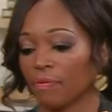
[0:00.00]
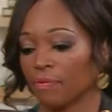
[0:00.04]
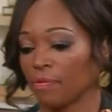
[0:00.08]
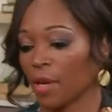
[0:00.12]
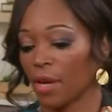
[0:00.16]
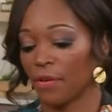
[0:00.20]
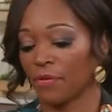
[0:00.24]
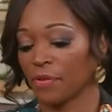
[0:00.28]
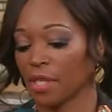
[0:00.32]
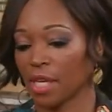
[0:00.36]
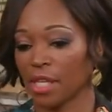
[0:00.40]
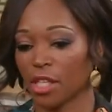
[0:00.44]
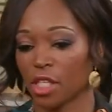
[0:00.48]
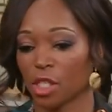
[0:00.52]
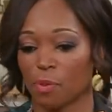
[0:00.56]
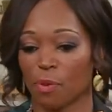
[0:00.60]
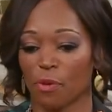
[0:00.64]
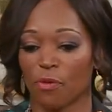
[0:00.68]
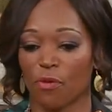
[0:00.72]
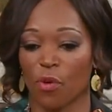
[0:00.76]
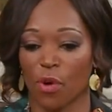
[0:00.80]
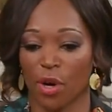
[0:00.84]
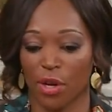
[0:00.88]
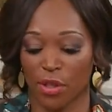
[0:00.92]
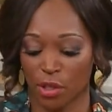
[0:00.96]
I've, said this
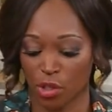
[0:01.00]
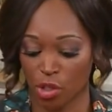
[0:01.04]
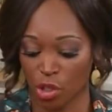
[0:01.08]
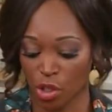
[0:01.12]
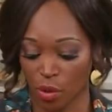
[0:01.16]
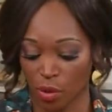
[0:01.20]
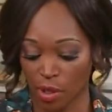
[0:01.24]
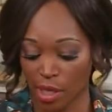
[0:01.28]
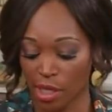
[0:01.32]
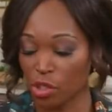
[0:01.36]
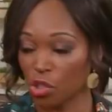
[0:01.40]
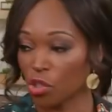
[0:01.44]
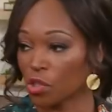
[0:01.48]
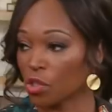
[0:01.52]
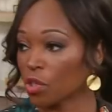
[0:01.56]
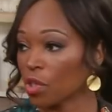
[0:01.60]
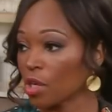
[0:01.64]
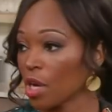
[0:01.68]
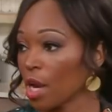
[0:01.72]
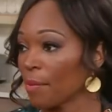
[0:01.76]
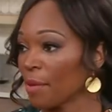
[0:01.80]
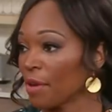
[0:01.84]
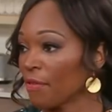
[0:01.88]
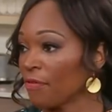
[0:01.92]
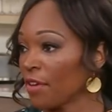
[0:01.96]
before on the show, lunches
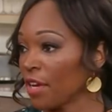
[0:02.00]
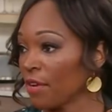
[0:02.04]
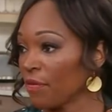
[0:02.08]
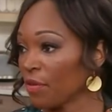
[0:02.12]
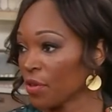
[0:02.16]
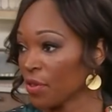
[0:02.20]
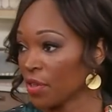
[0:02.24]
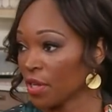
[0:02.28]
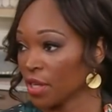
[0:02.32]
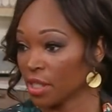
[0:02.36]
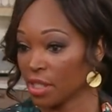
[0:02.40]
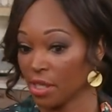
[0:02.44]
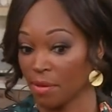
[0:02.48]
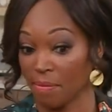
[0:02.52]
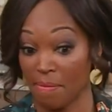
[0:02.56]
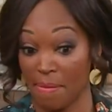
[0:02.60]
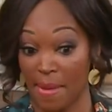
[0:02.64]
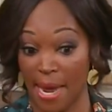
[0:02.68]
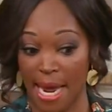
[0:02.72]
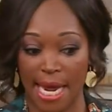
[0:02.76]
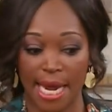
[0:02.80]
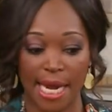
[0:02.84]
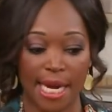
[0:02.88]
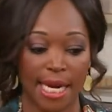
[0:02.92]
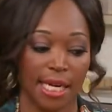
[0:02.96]
are not my favorite thing to
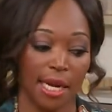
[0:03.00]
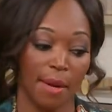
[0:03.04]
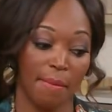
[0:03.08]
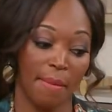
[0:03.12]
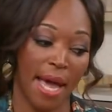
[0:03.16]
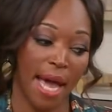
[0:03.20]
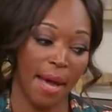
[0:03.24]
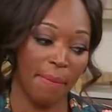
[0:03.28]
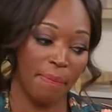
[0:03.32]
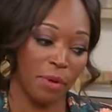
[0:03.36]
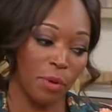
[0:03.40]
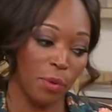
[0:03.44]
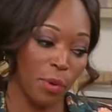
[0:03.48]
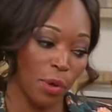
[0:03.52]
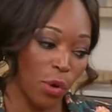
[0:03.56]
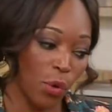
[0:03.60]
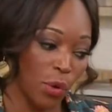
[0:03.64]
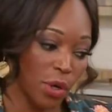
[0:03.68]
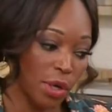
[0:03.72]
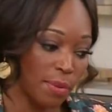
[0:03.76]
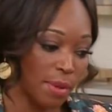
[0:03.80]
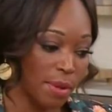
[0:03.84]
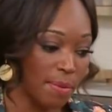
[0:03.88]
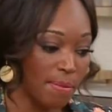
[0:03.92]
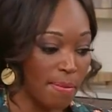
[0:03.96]
make, and I'm happy we're
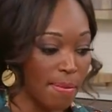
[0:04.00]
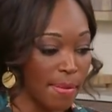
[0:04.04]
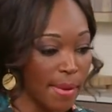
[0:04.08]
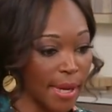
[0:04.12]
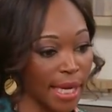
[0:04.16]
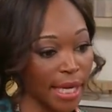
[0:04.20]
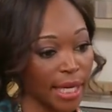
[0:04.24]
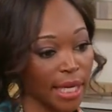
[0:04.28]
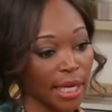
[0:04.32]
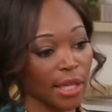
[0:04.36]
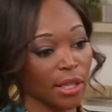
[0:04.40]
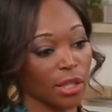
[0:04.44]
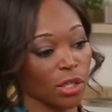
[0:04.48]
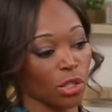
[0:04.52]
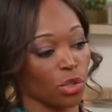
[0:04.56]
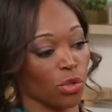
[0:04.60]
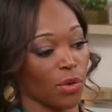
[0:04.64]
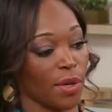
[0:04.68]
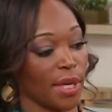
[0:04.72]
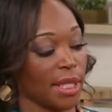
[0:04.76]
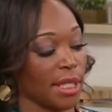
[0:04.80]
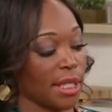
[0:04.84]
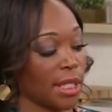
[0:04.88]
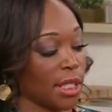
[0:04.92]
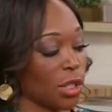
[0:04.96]
going to be making the
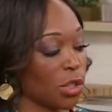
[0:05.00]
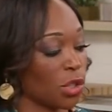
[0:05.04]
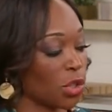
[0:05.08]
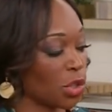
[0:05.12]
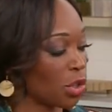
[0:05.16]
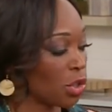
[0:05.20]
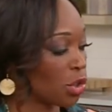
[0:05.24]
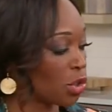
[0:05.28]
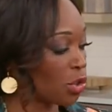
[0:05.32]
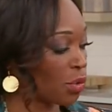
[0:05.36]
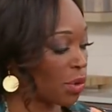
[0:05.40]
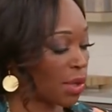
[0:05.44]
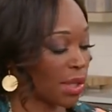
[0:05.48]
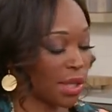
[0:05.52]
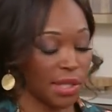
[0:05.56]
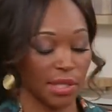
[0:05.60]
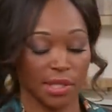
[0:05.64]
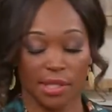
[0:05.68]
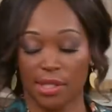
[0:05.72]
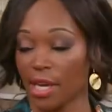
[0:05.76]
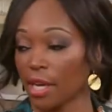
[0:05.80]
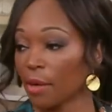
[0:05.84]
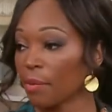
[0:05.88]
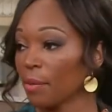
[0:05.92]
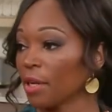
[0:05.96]
transition during
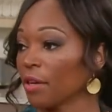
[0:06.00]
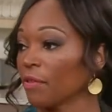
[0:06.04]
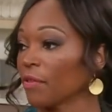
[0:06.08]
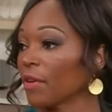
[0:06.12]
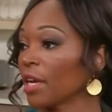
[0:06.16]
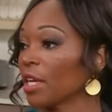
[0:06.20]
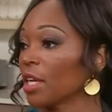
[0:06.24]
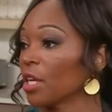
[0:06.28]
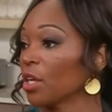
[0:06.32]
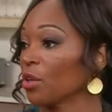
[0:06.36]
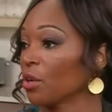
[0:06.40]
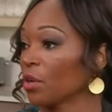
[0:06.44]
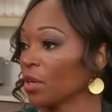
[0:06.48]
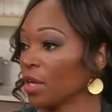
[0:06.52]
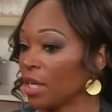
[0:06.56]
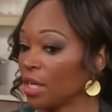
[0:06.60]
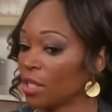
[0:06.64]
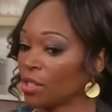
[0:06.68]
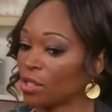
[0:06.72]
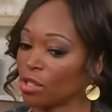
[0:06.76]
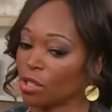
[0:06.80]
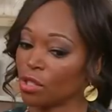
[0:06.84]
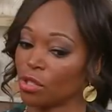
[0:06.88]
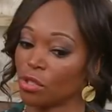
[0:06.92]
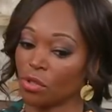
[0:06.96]
this segment of getting your
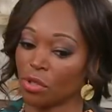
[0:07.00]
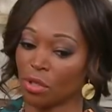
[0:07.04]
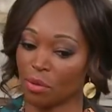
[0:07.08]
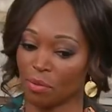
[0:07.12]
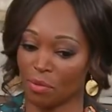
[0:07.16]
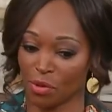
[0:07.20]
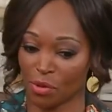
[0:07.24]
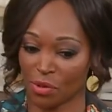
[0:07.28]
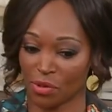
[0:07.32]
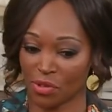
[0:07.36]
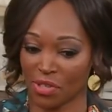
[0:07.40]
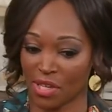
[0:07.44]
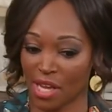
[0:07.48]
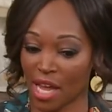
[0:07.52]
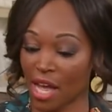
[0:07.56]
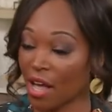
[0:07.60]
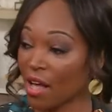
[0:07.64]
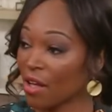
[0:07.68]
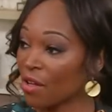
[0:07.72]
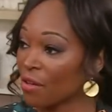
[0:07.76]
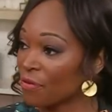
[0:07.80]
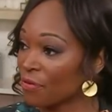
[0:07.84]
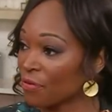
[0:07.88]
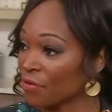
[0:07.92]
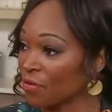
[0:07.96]
kids to do them
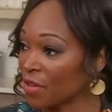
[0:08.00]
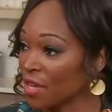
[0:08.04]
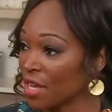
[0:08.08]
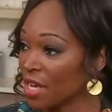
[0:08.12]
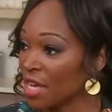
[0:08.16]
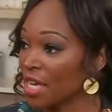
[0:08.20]
yourself, That's